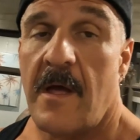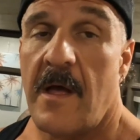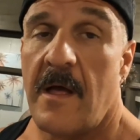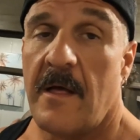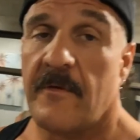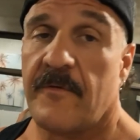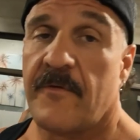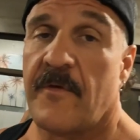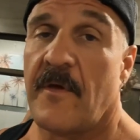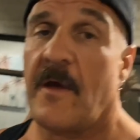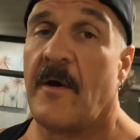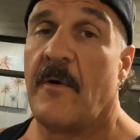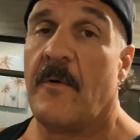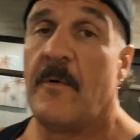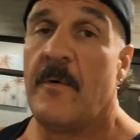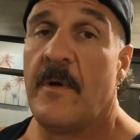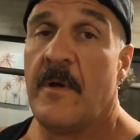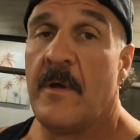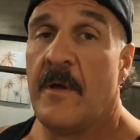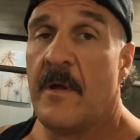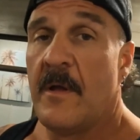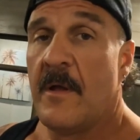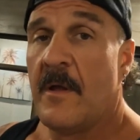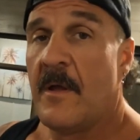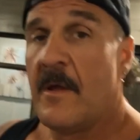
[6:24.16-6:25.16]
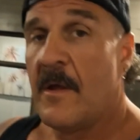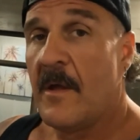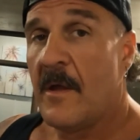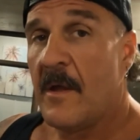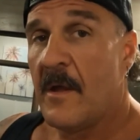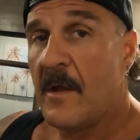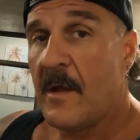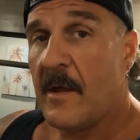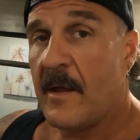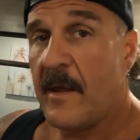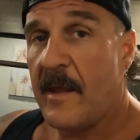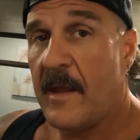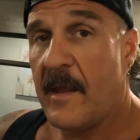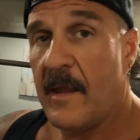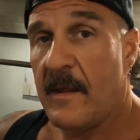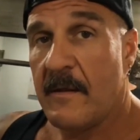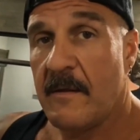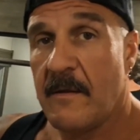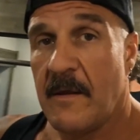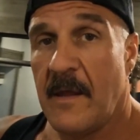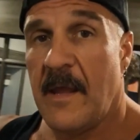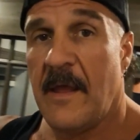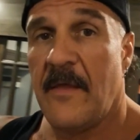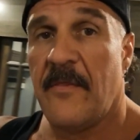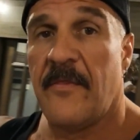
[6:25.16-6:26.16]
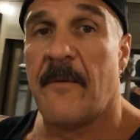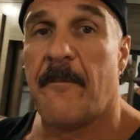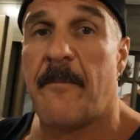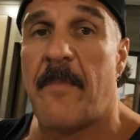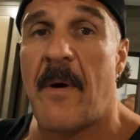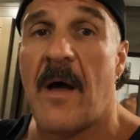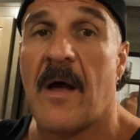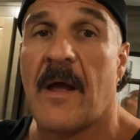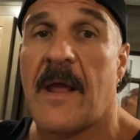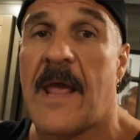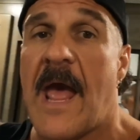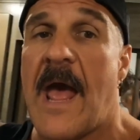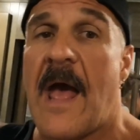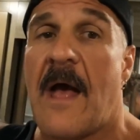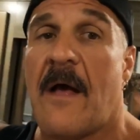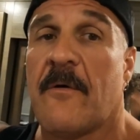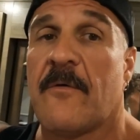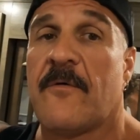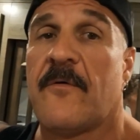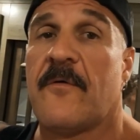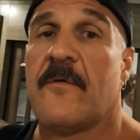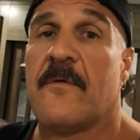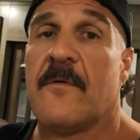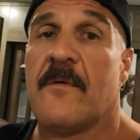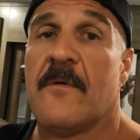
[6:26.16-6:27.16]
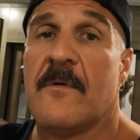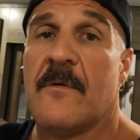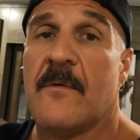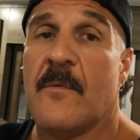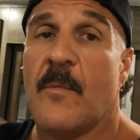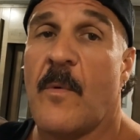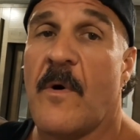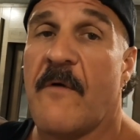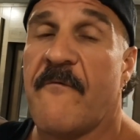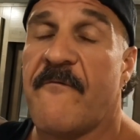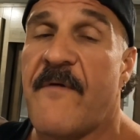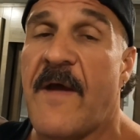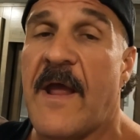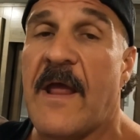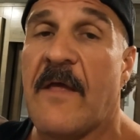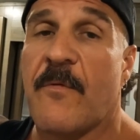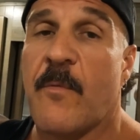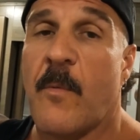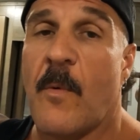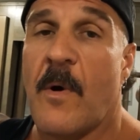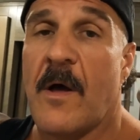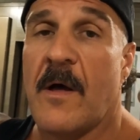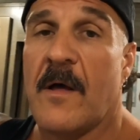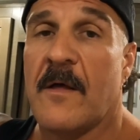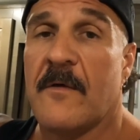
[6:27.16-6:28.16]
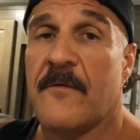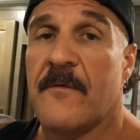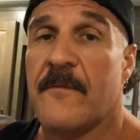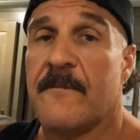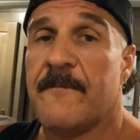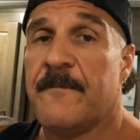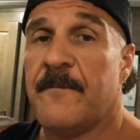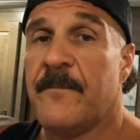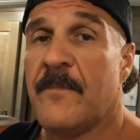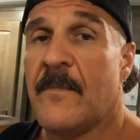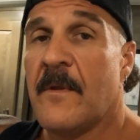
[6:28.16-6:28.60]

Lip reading: Also, in the bunkhouse where Faith was,